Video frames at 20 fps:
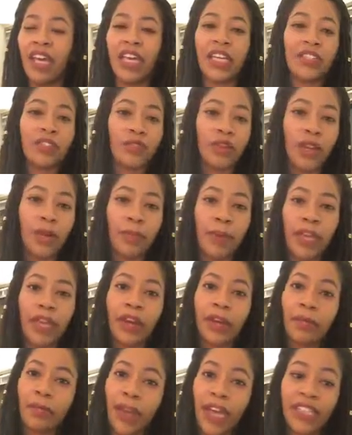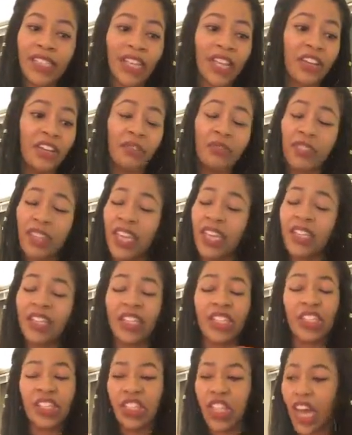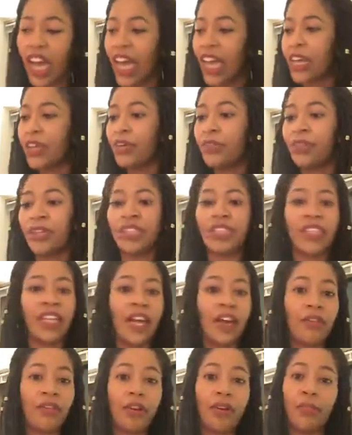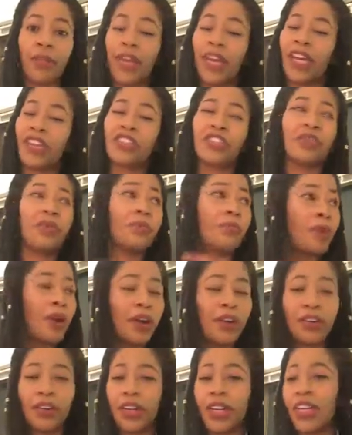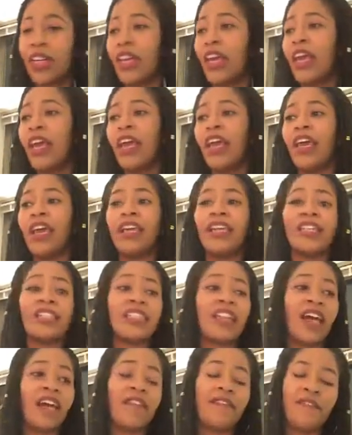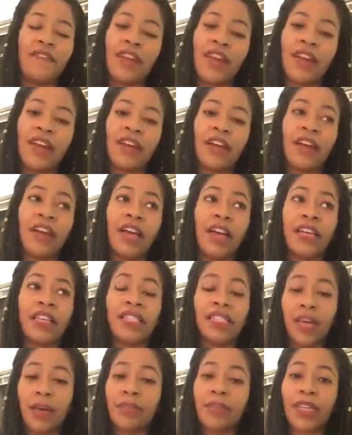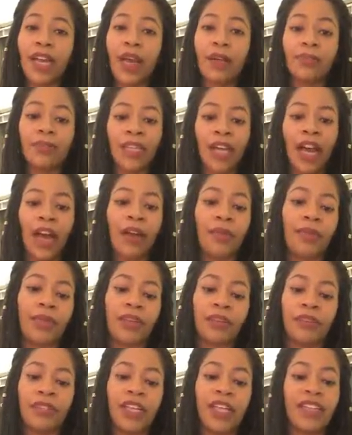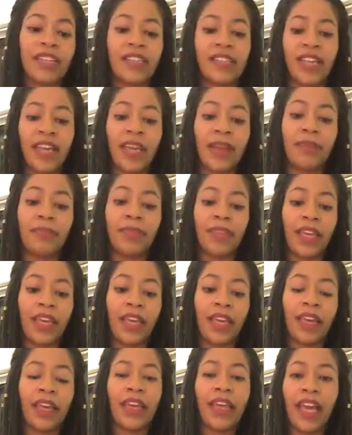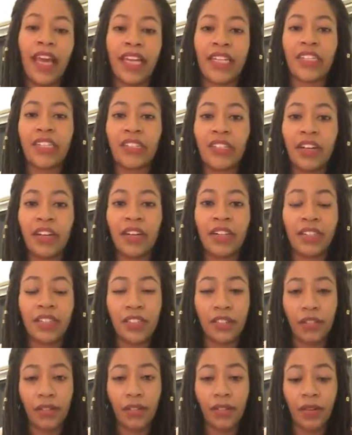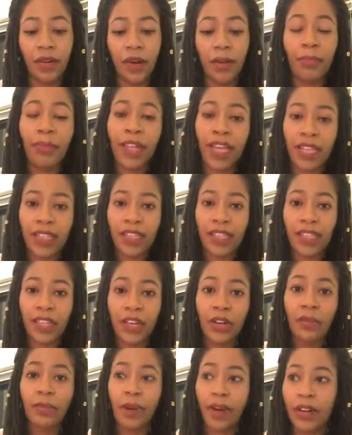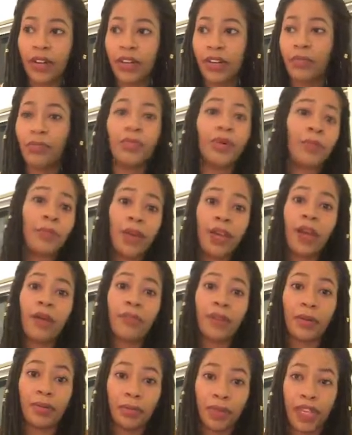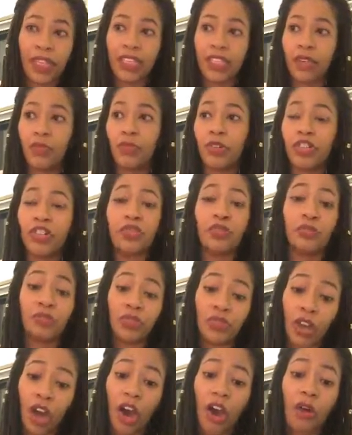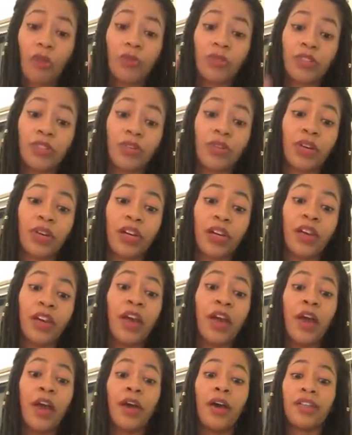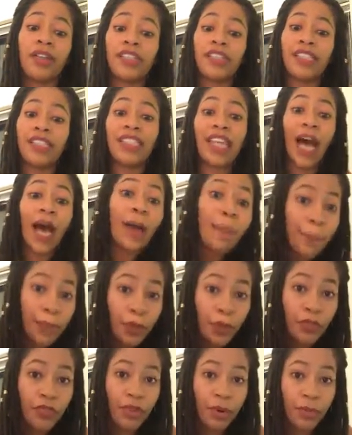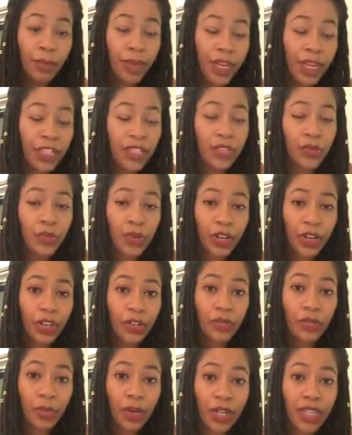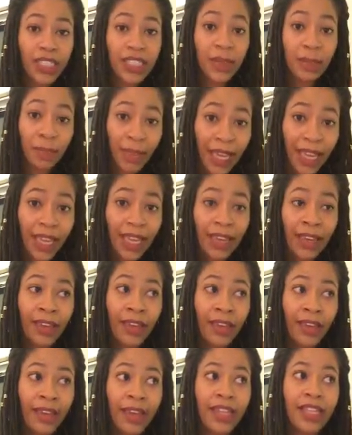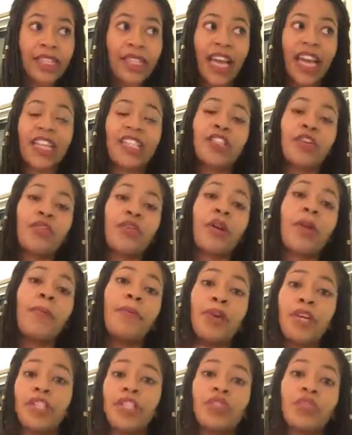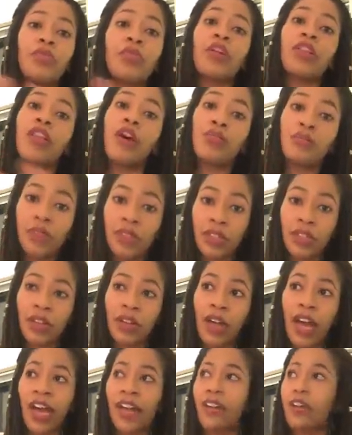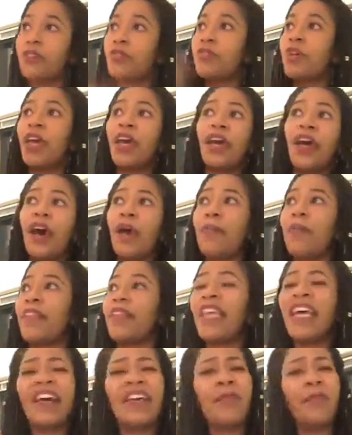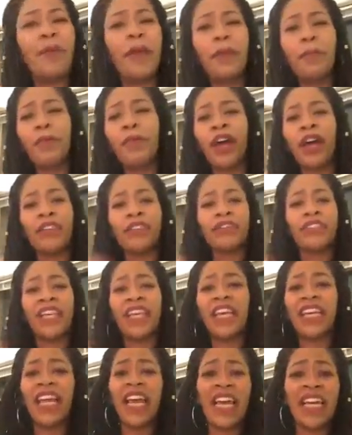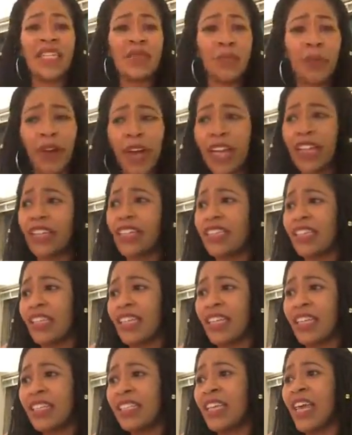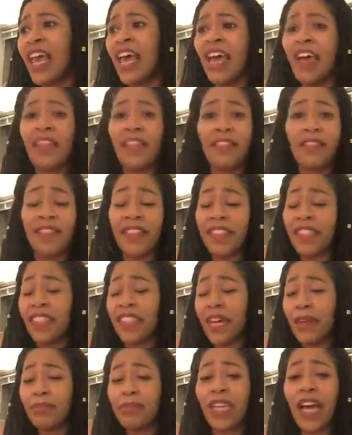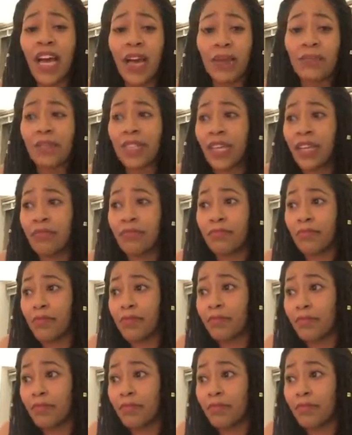is going to be your mess, like you think this child is now going to be an extra burden and it's not fair. Sometimes God will use that same thing and actually turn it into a blessing. Your burden will become your blessing. What you thought was going to stop you from getting to where you wanted to be is actually going to push you closer. Think of people who have teenage pregnancies. Sometimes it